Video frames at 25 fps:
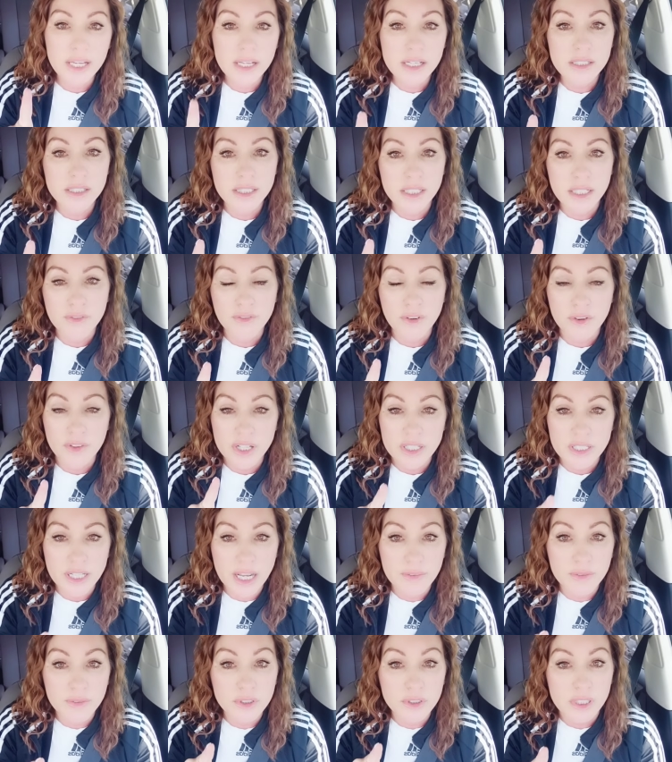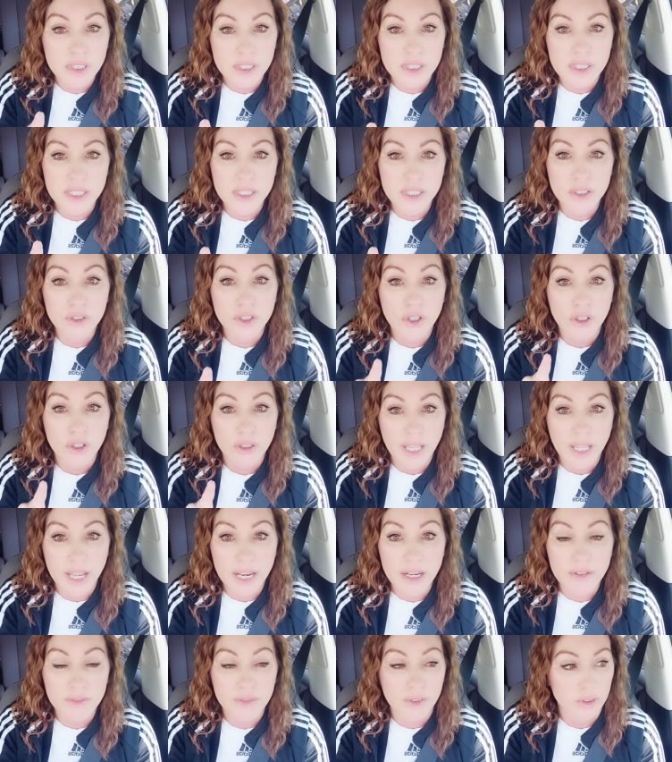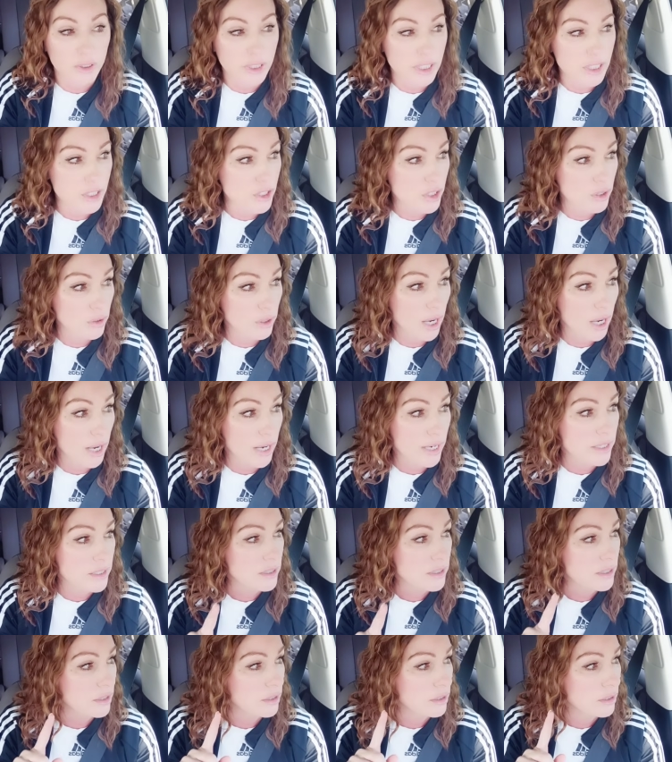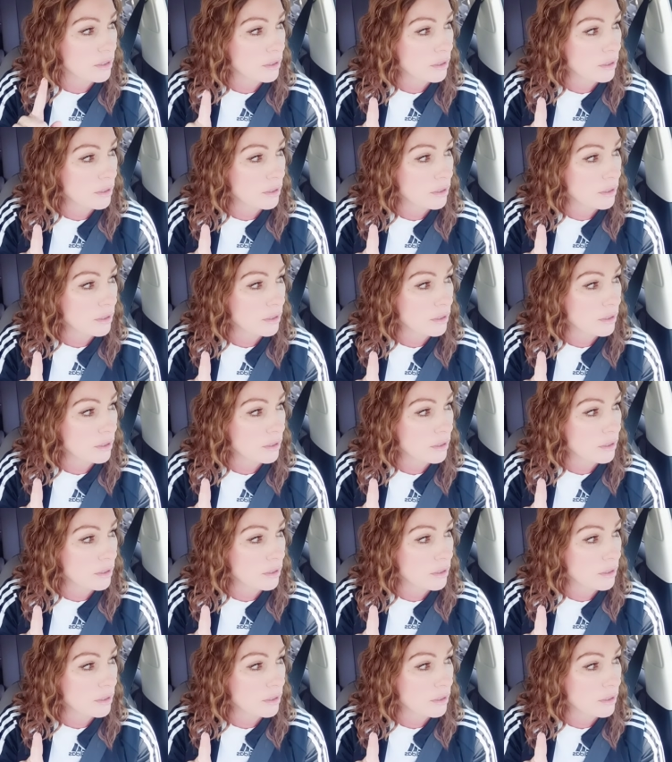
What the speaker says: It's very easy for the devil to steal your thankfulness,